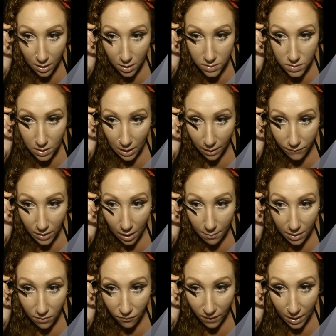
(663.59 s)
So now I've got
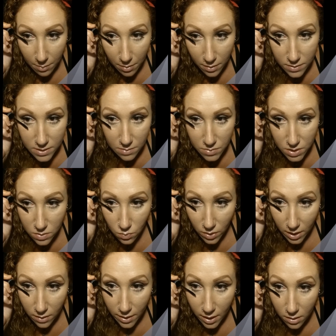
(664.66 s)
my fibers and I'm just
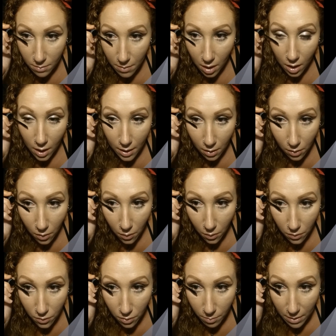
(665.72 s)
wiggling them on. I'll go a
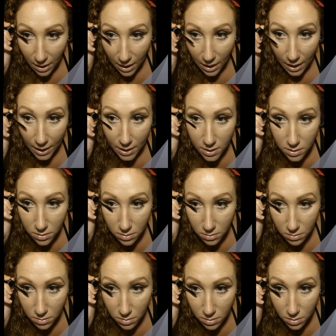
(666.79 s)
little behind
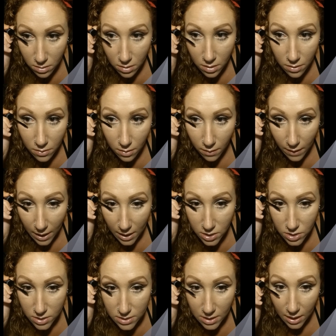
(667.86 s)
the
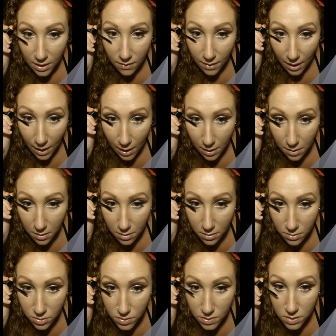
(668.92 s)
lashes like that.
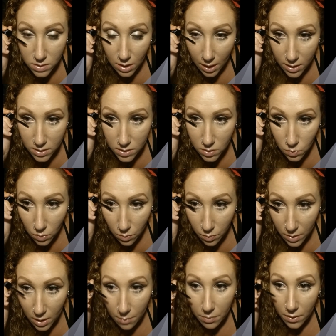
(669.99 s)
Just kind of swoop
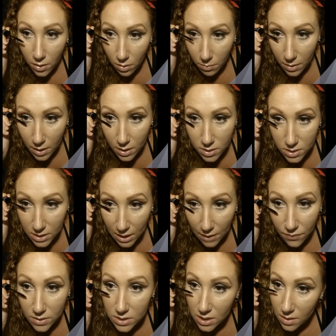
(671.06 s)
it up a little bit to
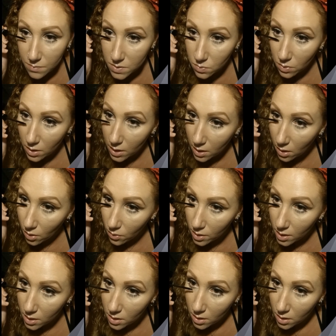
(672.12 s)
get the tips really coated.